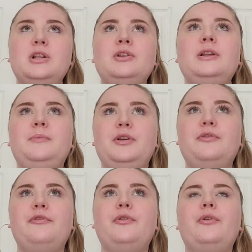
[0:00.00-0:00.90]

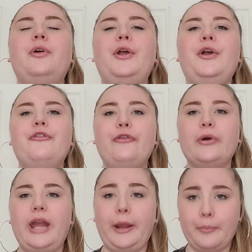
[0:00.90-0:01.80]
beautiful for
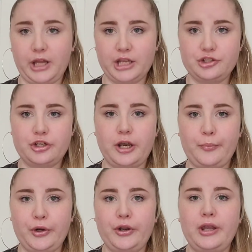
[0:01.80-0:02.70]
a blush
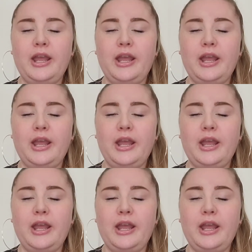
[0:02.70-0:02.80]
topper.